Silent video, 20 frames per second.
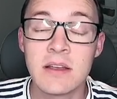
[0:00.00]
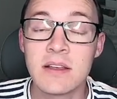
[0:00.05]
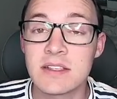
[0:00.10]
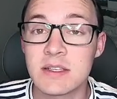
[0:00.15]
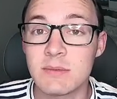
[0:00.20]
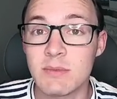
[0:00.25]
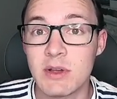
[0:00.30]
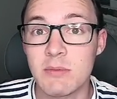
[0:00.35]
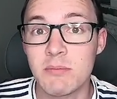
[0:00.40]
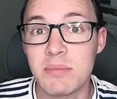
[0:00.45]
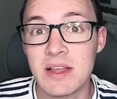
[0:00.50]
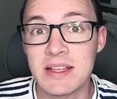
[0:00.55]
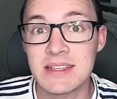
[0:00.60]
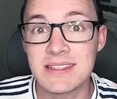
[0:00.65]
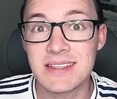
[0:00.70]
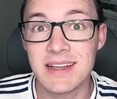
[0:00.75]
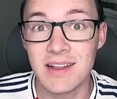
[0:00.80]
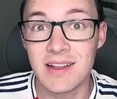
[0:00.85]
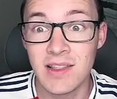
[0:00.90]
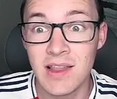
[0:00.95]
some complaints
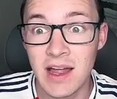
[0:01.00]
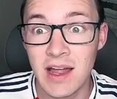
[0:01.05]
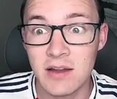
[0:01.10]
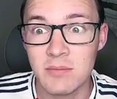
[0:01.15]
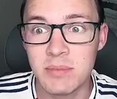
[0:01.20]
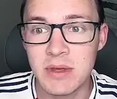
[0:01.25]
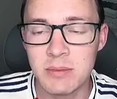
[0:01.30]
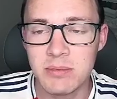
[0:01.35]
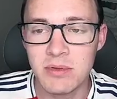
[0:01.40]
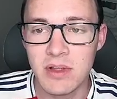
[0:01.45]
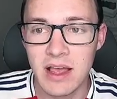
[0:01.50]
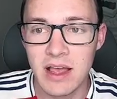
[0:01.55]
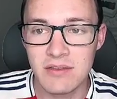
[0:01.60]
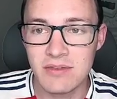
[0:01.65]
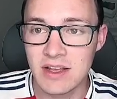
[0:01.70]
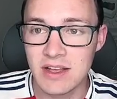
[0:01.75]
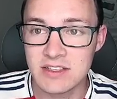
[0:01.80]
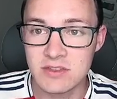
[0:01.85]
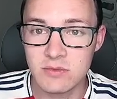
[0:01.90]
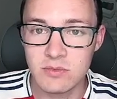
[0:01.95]
that a lot of people have
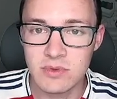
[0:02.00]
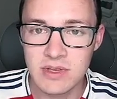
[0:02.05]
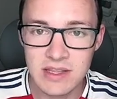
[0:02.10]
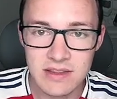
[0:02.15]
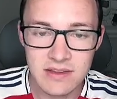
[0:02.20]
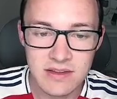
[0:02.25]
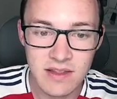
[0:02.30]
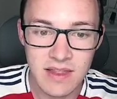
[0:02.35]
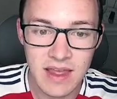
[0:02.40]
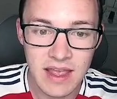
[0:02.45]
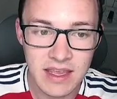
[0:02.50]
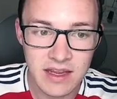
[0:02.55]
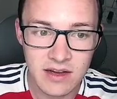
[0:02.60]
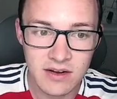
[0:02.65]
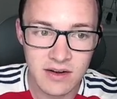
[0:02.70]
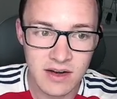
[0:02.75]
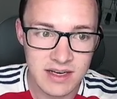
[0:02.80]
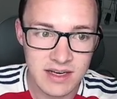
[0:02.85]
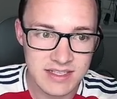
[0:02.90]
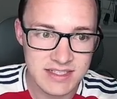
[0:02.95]
had. So we'll get to that here
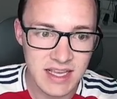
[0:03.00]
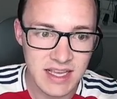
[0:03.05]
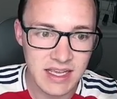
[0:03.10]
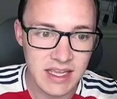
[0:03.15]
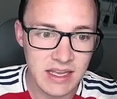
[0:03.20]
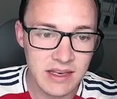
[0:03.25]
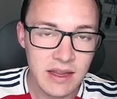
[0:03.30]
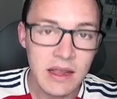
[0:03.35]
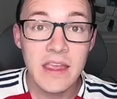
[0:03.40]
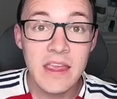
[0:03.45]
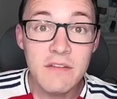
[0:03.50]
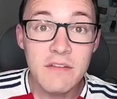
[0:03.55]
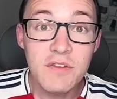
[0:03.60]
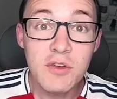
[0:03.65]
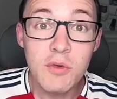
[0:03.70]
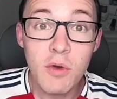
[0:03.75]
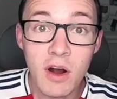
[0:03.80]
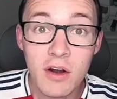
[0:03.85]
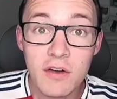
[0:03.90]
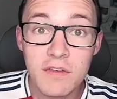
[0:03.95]
in a second. If
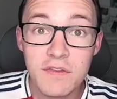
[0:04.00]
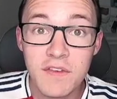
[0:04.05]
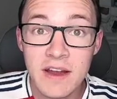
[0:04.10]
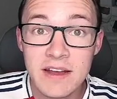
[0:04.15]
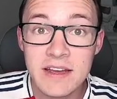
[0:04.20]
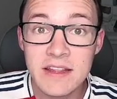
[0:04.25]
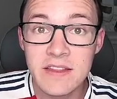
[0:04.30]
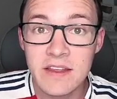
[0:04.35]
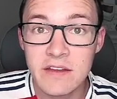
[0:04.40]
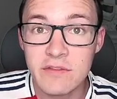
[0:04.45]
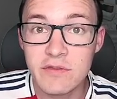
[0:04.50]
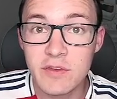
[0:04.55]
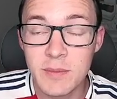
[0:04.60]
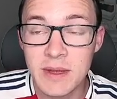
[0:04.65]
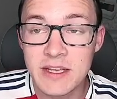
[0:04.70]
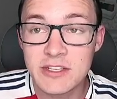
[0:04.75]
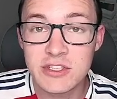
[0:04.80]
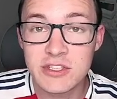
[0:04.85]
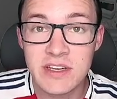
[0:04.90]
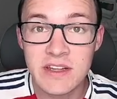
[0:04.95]
you are finding the
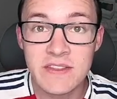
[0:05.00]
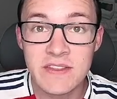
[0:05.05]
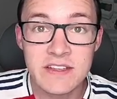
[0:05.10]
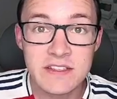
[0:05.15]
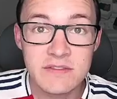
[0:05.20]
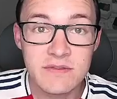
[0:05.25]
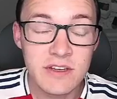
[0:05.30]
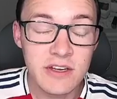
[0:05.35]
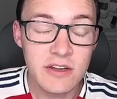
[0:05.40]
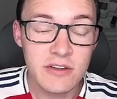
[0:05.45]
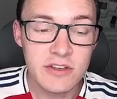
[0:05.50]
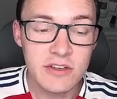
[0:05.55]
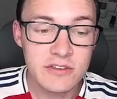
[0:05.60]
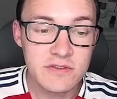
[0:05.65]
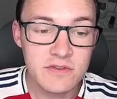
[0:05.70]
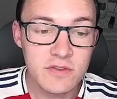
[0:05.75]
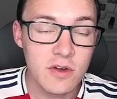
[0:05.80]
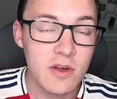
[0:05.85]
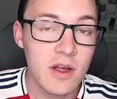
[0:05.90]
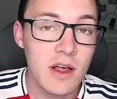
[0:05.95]
information in this video
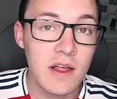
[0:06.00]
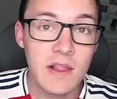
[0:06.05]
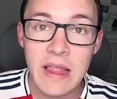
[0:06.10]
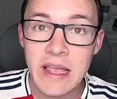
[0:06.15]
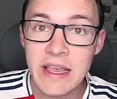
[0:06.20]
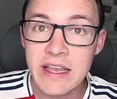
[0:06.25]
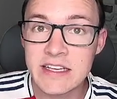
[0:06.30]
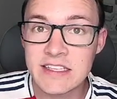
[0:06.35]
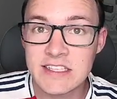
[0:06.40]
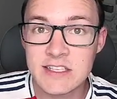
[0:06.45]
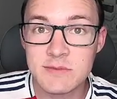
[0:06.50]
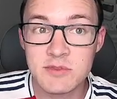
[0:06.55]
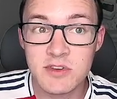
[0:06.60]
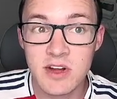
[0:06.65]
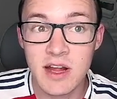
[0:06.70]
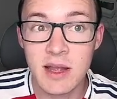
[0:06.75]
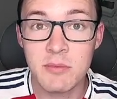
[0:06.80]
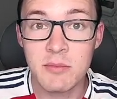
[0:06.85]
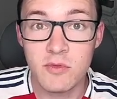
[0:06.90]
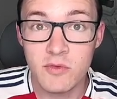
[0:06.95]
useful, a like and a
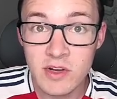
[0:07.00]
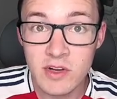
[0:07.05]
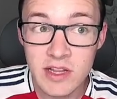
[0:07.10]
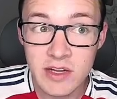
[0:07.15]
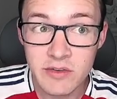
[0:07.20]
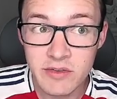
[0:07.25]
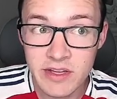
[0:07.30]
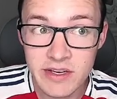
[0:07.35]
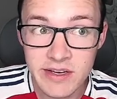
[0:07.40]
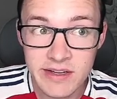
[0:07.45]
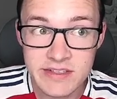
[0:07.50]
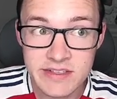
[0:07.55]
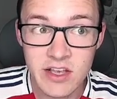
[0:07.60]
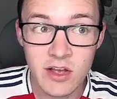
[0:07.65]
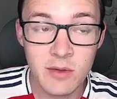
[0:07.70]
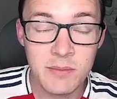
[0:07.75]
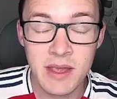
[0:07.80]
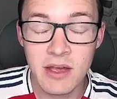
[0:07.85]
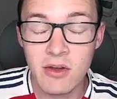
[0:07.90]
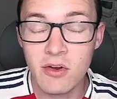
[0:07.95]
subscribe really does
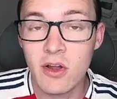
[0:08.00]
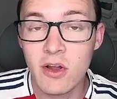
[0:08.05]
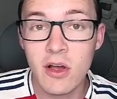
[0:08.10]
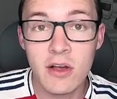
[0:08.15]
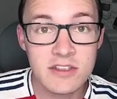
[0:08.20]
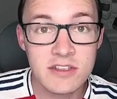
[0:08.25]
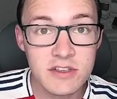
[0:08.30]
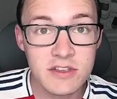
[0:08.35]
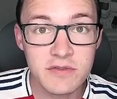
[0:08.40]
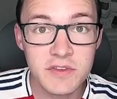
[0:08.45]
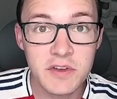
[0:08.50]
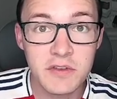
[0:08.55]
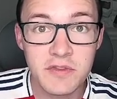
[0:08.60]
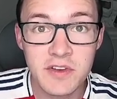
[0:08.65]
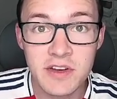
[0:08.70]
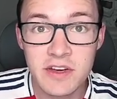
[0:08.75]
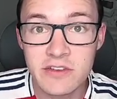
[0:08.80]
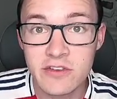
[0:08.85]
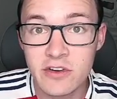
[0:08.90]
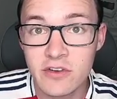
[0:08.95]
help me out. Also feel
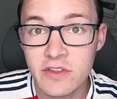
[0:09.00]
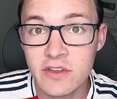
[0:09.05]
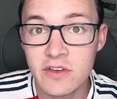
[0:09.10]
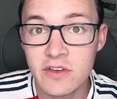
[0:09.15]
free to turn the